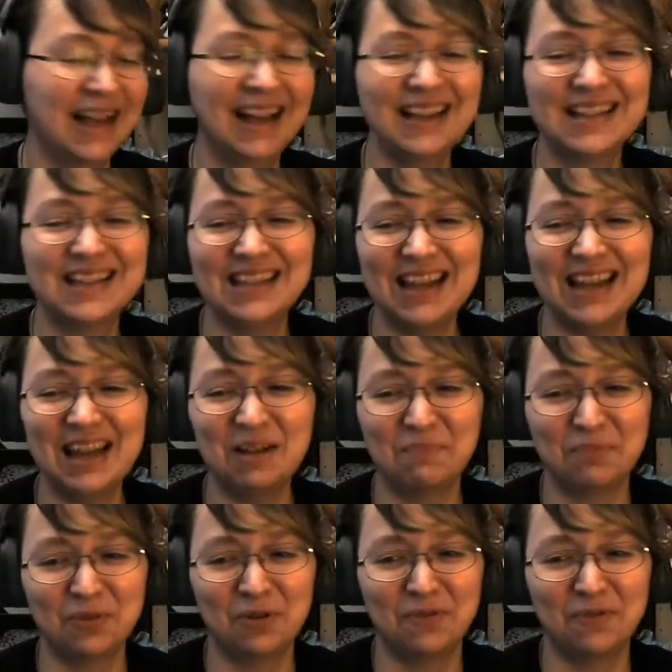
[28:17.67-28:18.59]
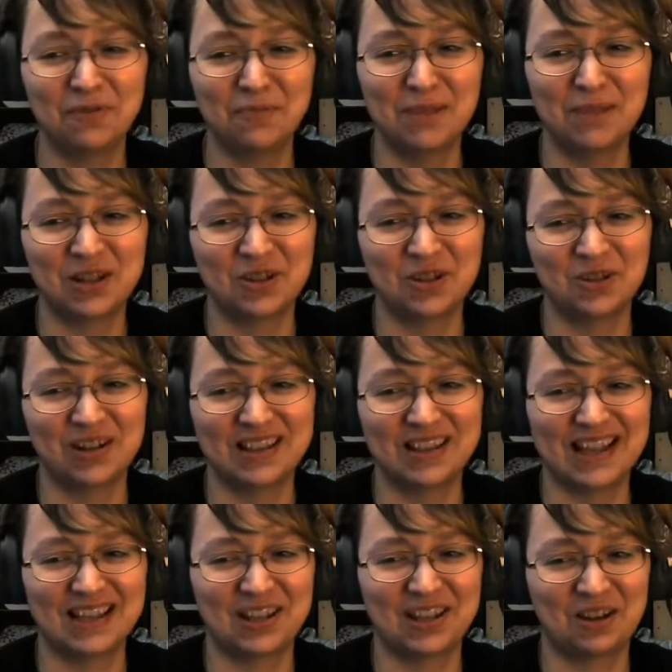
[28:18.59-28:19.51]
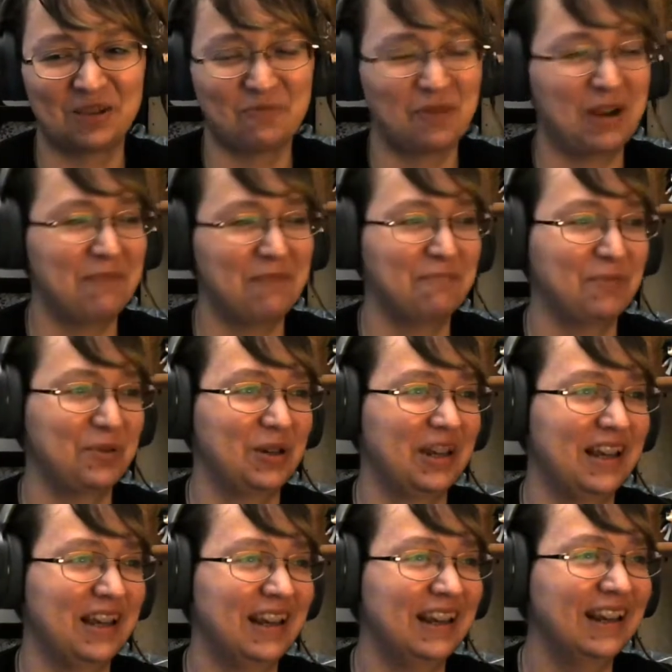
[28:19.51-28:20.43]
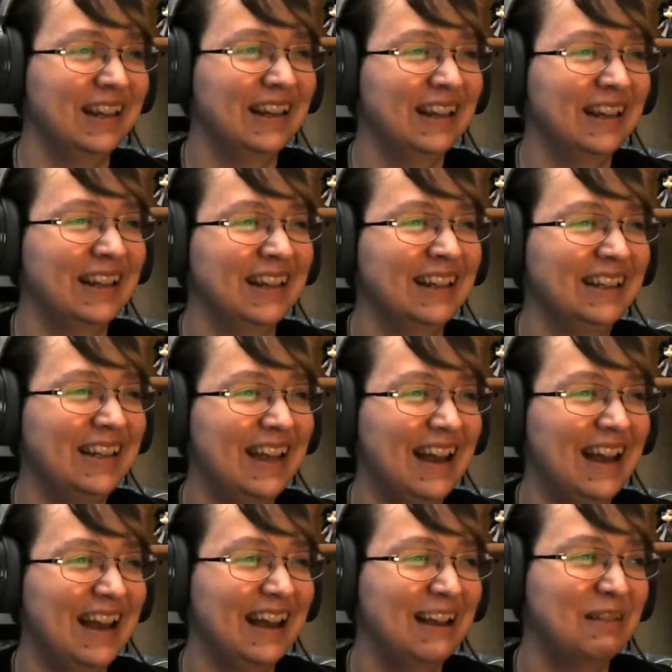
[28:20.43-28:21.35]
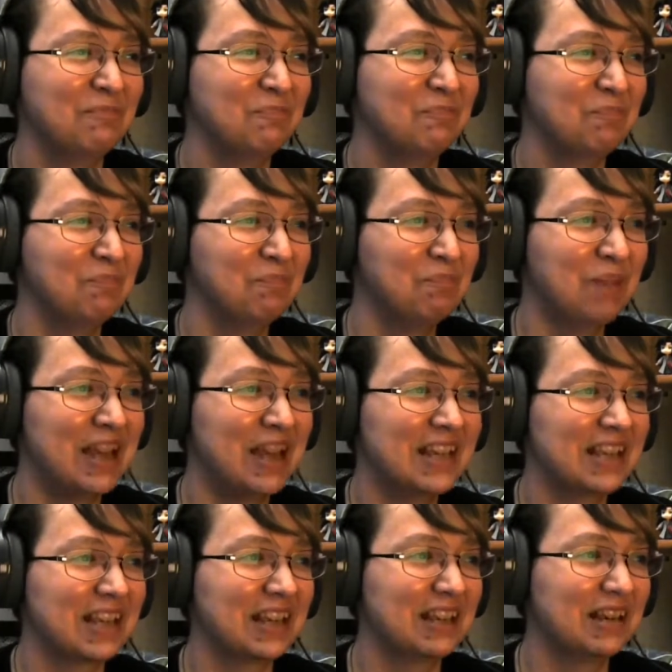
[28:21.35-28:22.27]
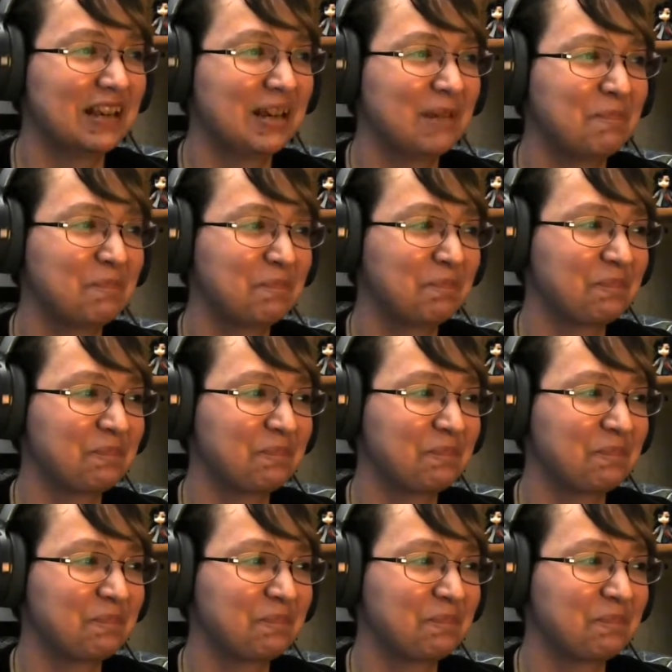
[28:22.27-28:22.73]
State-approved mistress. That's a good way of putting it. Yeah, basically.